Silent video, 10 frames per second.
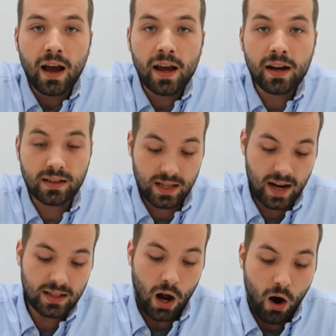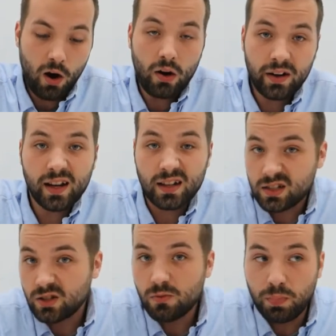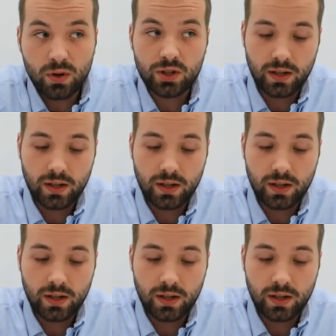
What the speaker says: it's as hard as you push